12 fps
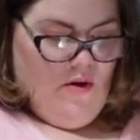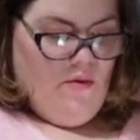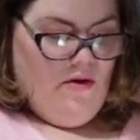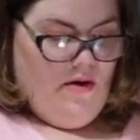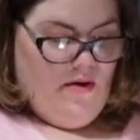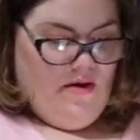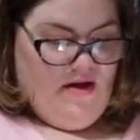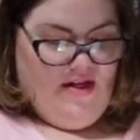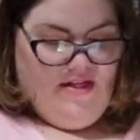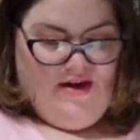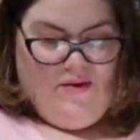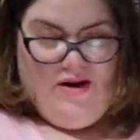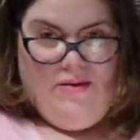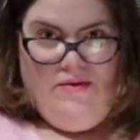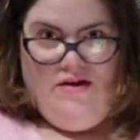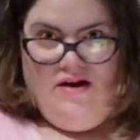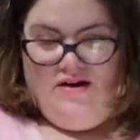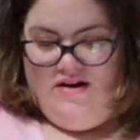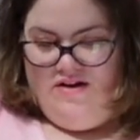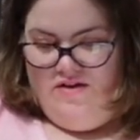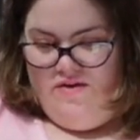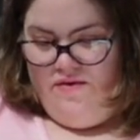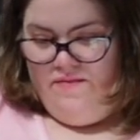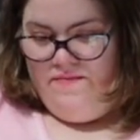Well, I think what I'm going to
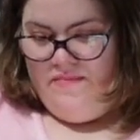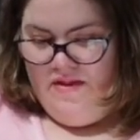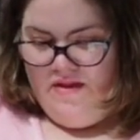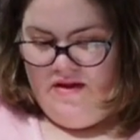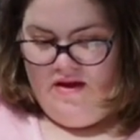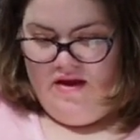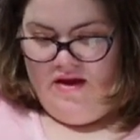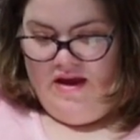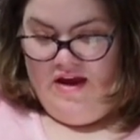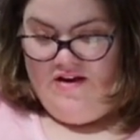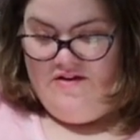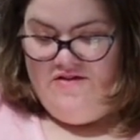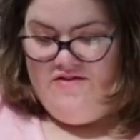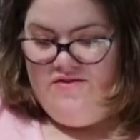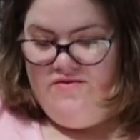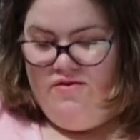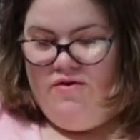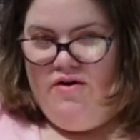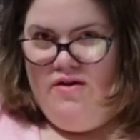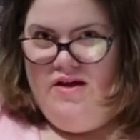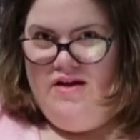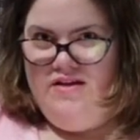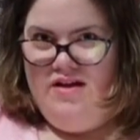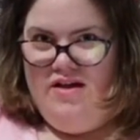do is just scroll
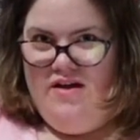until